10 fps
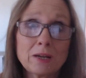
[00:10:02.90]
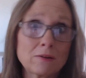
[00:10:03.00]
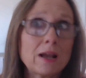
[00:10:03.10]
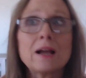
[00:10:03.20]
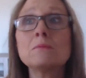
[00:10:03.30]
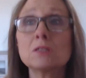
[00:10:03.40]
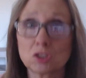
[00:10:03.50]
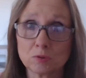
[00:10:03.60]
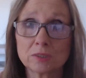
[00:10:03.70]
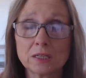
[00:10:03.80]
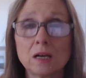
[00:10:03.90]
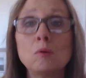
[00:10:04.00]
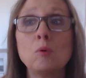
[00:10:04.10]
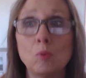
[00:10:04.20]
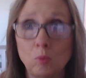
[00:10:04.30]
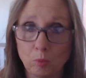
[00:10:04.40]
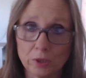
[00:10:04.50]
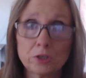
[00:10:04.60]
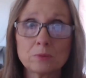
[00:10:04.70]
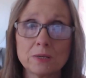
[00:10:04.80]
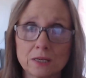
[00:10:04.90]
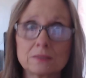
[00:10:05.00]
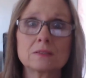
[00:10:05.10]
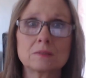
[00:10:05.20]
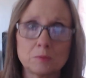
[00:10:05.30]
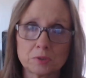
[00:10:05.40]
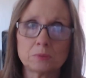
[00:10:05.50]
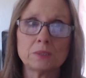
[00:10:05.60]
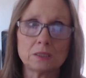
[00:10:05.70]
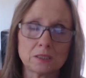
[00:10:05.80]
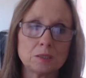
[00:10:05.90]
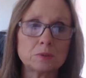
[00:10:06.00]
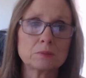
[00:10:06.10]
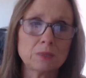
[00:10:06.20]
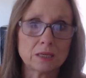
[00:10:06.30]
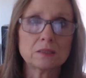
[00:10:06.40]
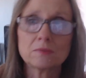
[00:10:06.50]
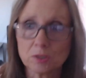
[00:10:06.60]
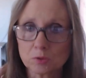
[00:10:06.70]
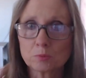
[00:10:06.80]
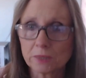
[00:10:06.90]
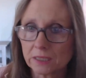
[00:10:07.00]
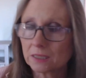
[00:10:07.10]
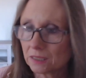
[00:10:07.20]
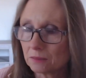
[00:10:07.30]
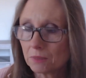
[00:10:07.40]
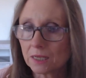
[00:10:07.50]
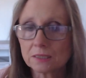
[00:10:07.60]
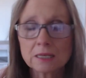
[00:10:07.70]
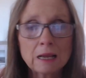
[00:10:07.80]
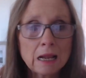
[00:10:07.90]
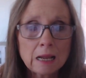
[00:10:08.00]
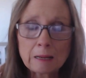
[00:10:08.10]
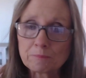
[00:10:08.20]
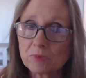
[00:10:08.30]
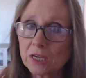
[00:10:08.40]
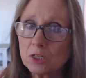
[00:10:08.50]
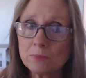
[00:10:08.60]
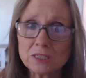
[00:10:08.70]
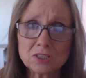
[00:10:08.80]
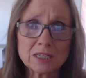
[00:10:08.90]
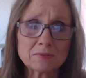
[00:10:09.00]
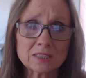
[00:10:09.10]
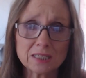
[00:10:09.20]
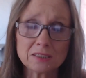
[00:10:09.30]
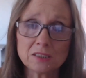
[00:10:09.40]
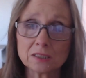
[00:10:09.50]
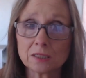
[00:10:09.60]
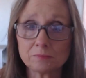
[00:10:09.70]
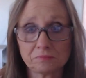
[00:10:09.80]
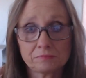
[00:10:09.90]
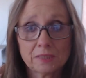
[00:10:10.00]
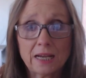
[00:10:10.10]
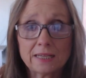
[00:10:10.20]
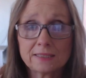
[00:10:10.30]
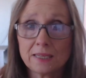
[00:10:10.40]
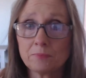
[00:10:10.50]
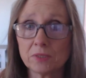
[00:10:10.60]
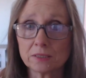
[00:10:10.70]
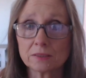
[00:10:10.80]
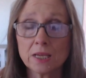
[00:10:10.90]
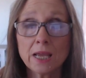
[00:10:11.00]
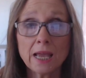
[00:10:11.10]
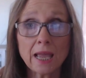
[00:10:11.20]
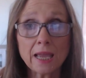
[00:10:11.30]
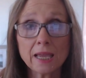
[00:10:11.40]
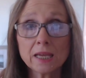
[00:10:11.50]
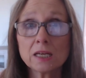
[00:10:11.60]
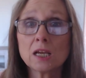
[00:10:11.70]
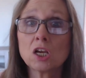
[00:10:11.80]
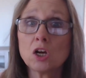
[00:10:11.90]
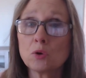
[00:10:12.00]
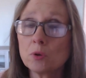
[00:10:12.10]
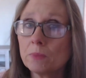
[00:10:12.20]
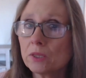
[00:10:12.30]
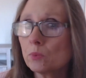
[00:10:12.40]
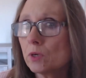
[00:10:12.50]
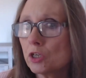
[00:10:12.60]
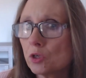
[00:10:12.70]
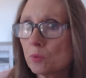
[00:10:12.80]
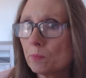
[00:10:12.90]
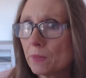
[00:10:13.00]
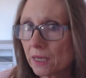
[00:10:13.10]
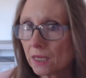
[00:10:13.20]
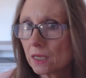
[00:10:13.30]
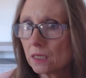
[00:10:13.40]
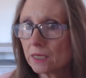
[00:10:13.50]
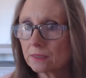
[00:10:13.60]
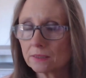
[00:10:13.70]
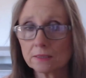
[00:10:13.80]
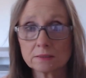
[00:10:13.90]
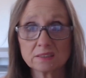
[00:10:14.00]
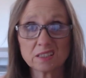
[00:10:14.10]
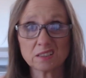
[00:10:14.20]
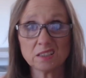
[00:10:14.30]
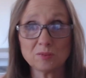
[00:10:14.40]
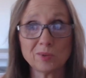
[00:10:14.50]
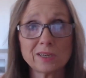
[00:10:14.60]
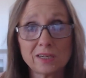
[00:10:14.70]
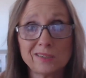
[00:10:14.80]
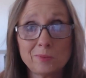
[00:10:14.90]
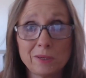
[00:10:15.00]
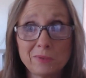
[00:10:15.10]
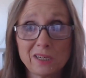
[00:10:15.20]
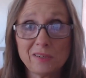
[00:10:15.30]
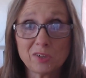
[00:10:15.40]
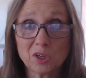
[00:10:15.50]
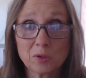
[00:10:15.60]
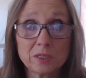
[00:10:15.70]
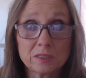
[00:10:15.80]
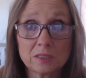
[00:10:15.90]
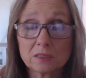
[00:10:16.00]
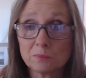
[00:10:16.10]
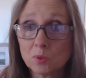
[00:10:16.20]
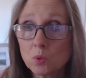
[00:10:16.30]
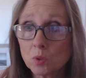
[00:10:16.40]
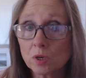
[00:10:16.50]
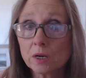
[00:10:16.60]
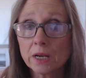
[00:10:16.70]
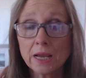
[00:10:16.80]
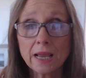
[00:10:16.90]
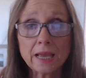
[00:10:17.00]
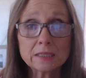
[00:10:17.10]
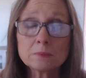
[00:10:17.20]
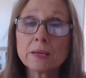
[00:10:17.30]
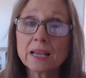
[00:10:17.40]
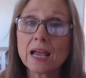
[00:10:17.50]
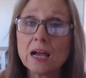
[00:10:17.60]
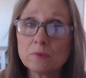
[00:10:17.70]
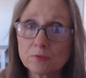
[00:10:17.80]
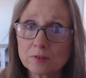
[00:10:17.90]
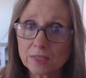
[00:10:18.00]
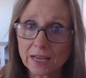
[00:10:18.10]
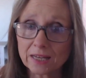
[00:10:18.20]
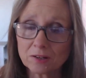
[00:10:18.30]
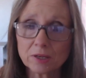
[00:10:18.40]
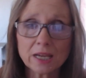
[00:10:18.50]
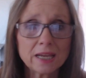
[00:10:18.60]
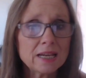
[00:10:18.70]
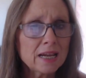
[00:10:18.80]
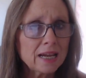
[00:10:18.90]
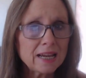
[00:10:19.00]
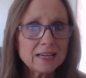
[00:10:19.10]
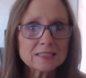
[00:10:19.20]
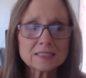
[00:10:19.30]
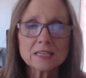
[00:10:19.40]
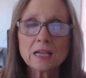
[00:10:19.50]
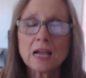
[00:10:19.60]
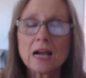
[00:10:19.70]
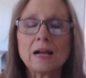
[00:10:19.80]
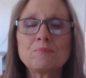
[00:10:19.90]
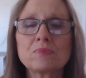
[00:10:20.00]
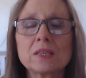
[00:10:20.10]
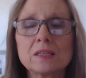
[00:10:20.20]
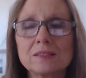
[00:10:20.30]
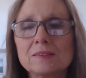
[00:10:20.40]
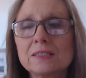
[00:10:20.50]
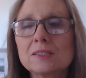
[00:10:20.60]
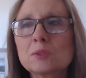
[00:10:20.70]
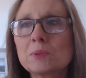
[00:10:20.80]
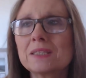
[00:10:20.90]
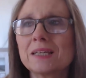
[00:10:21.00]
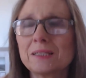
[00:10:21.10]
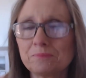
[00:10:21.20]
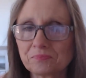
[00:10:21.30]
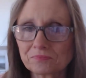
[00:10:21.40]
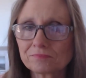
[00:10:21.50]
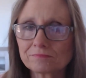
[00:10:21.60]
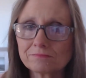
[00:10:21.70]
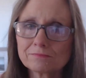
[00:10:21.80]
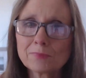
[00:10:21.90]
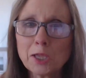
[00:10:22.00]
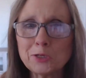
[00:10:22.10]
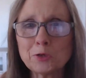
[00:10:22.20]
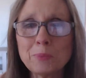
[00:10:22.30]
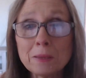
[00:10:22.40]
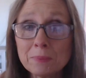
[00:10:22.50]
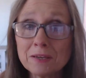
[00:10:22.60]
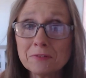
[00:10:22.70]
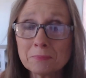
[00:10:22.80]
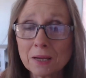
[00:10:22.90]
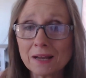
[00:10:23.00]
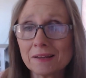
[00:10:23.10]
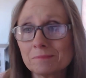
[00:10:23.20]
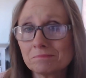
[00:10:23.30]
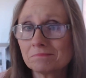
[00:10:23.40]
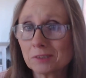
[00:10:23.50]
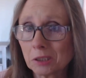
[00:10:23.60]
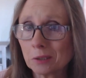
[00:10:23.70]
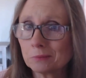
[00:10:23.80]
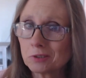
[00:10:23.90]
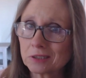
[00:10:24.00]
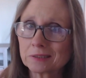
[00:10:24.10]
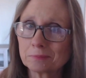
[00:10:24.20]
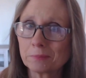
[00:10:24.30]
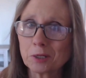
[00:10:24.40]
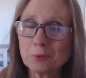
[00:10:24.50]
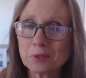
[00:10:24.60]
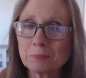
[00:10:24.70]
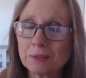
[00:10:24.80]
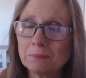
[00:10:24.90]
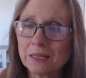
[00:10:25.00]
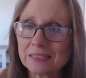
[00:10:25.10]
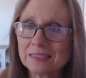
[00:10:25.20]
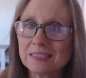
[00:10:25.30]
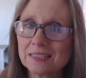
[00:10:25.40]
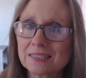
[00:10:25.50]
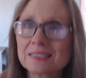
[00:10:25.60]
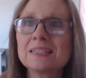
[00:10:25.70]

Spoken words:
how much you sell, one of your months is going to be the lowest month of those remaining 10 months. And you may just have to say, look, I accept this. And go to a month where you're making a lot of sales and think, hey, what can I do maybe to even increase this more and to make up for that, okay? This is one thing, a little pet peeve of mine, so just bear with me, but this